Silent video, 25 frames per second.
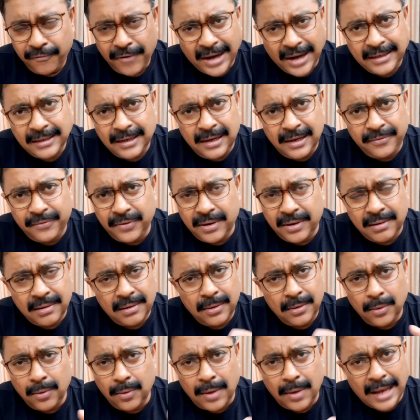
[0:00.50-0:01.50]
Fatty
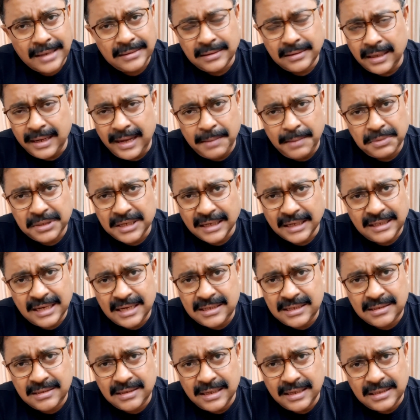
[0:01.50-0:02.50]
liver, you know, as the name
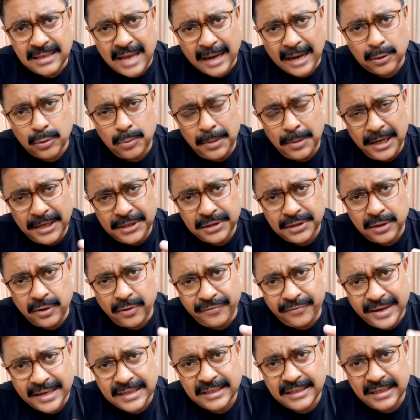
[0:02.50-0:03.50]
suggests, is accumulation
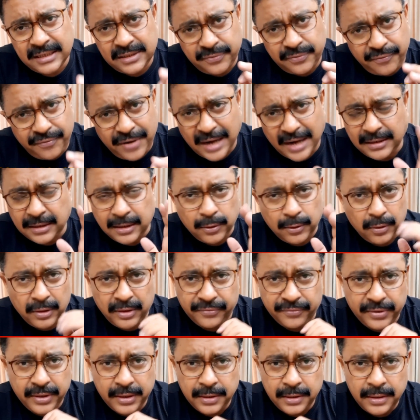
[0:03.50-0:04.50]
of excess fat in your
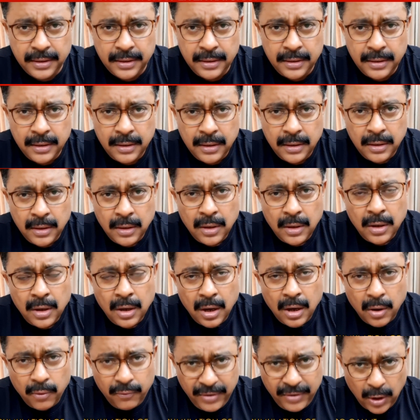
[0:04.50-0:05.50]
liver.
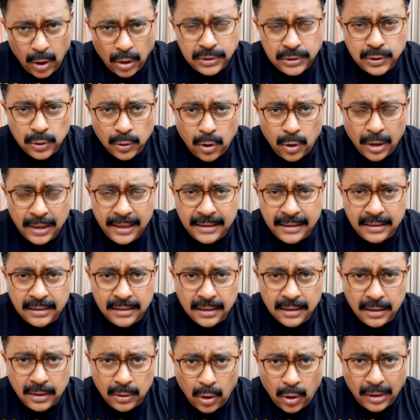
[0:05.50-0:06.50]
We also call it
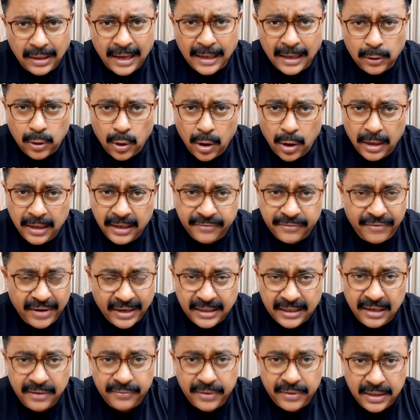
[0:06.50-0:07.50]
non-alcoholic
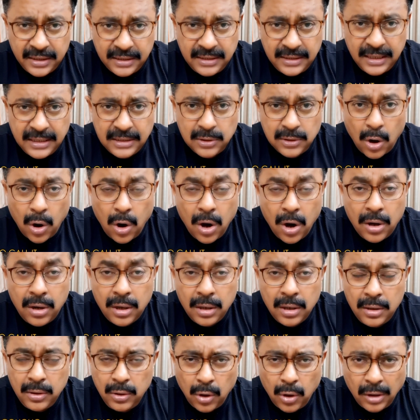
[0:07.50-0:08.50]
fatty liver disease
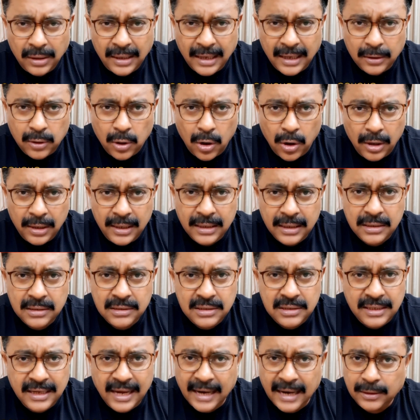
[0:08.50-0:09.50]
or non-alcoholic
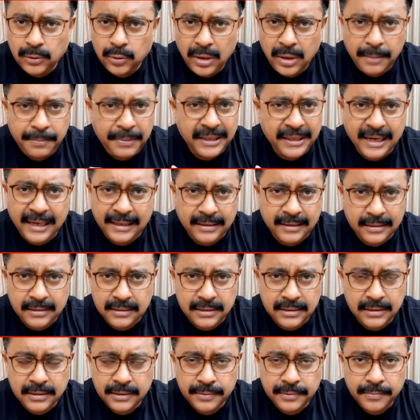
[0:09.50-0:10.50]

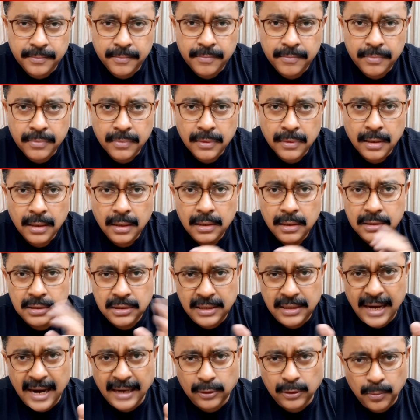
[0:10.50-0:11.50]
steatohepatitis.
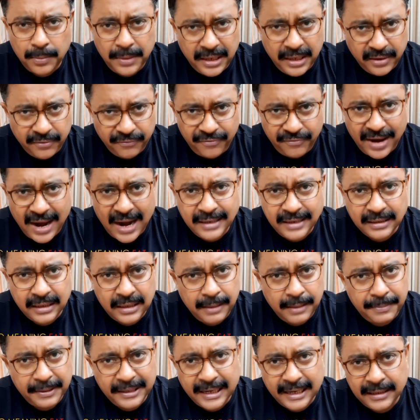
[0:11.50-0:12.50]
Steato meaning fat
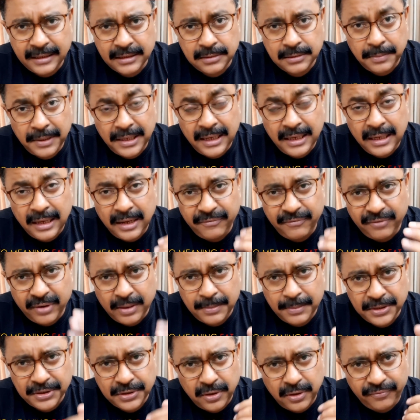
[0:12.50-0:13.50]
and hepatitis meaning
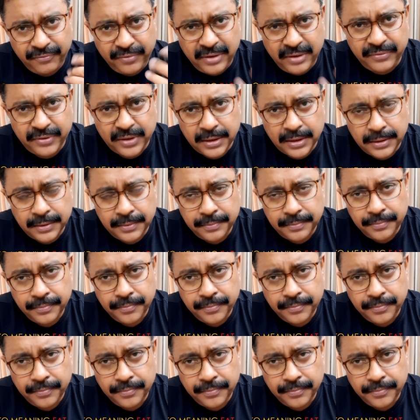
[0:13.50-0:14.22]
inflammation of liver.